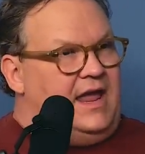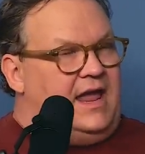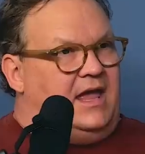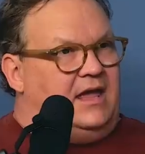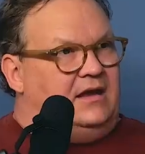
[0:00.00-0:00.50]

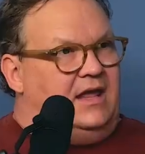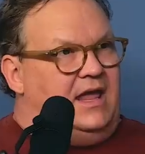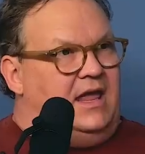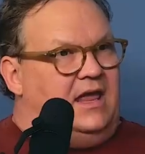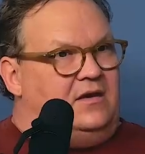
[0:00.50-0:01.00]
And
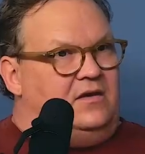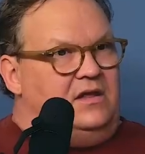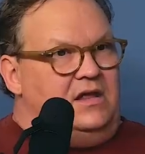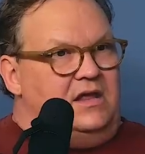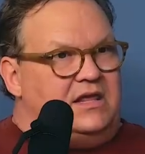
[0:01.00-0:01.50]

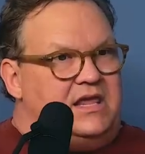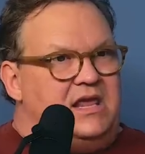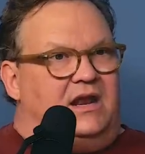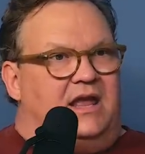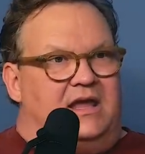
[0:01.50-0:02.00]

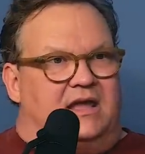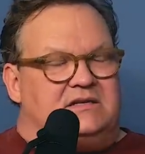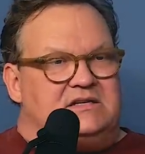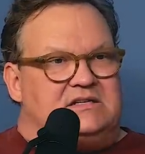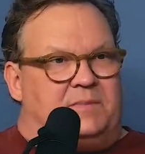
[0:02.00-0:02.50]
he and I
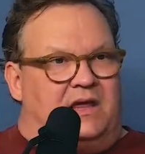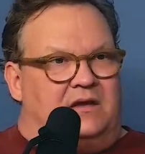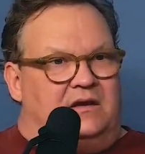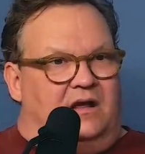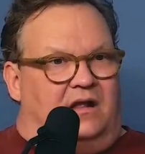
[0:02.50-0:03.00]
got to
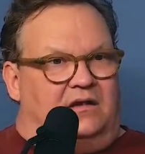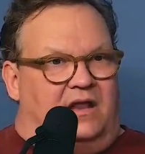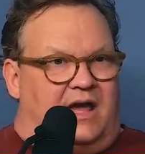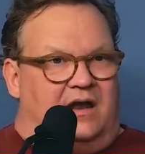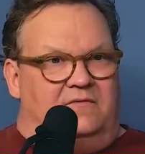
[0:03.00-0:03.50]
spend a
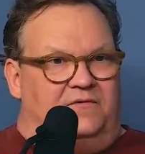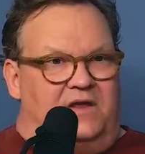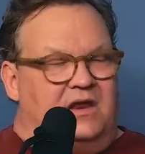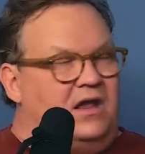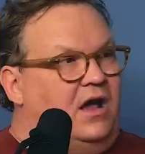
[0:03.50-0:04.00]
lot of
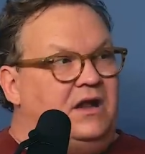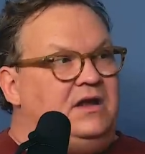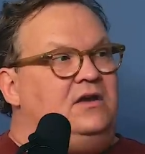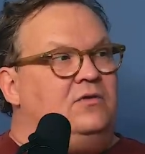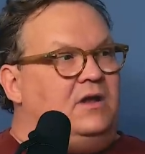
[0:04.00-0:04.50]

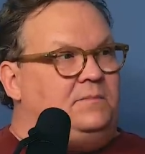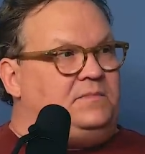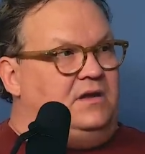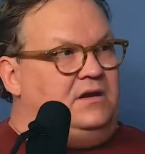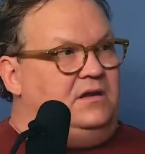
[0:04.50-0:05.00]

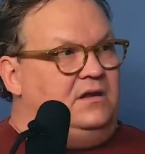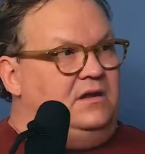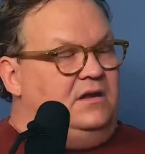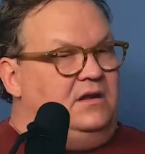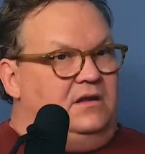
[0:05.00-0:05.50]
uninterrupted,
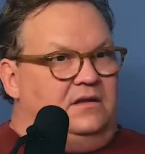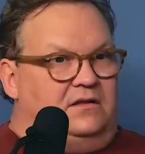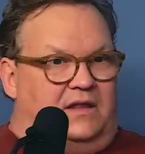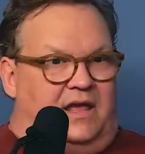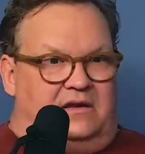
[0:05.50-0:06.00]

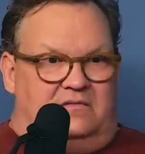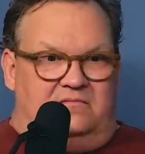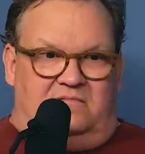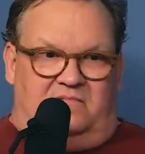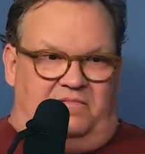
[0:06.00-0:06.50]
like
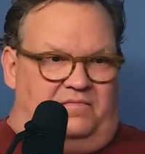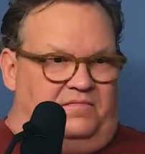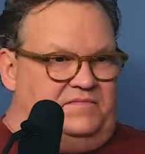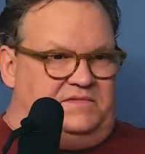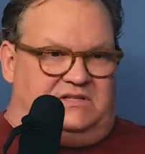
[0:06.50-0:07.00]

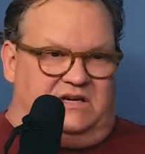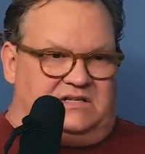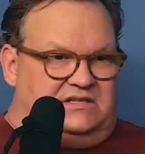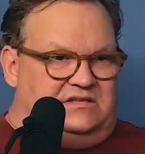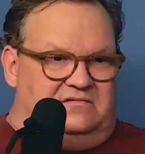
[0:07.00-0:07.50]

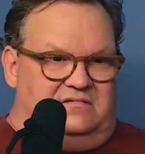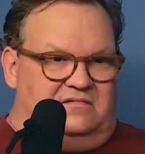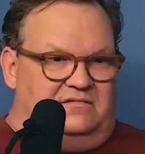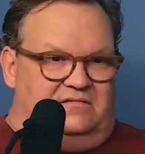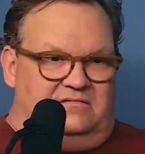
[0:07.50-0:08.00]
just
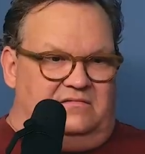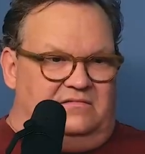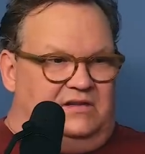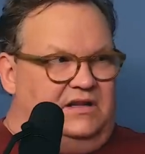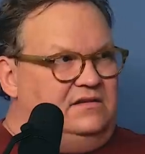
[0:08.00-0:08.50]

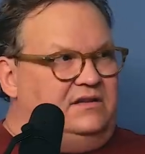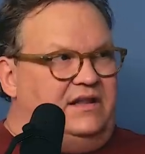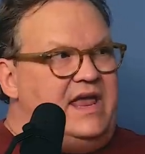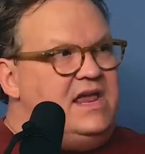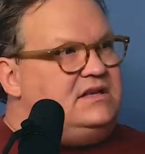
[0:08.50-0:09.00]

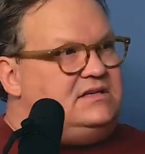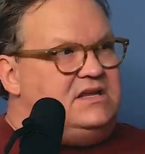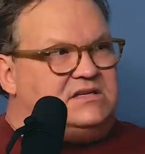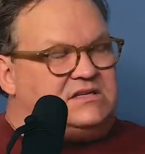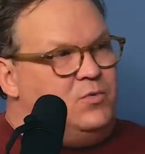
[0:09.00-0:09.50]

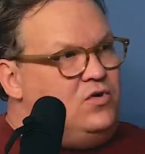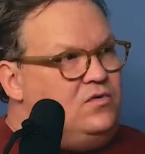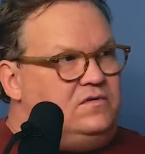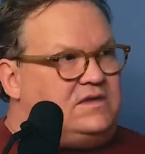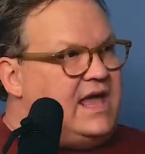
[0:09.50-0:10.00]
lazy,
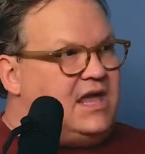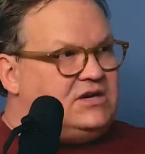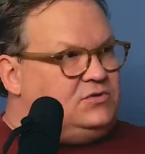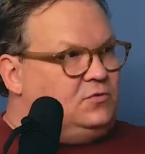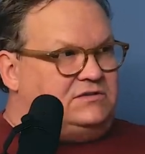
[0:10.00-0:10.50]
smooth,
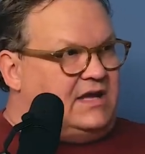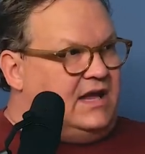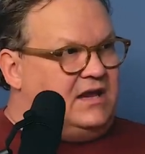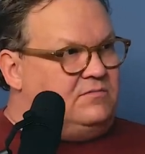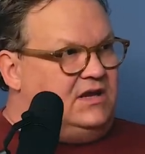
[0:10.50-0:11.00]
casual
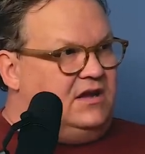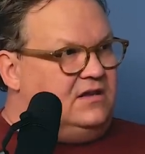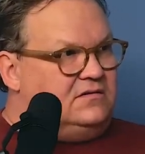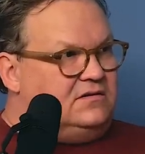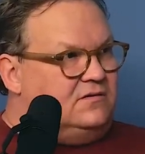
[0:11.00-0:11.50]
time
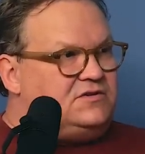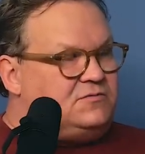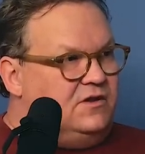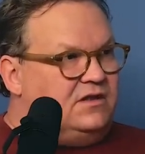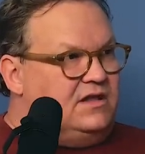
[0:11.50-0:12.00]
together that
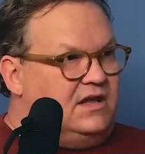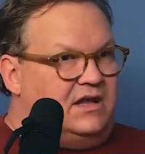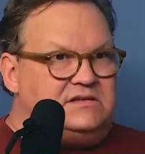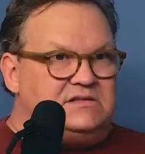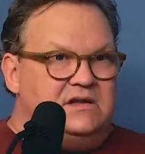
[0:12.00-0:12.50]
was really
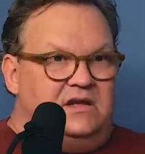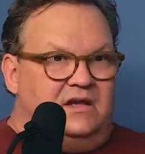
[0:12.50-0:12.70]
nice.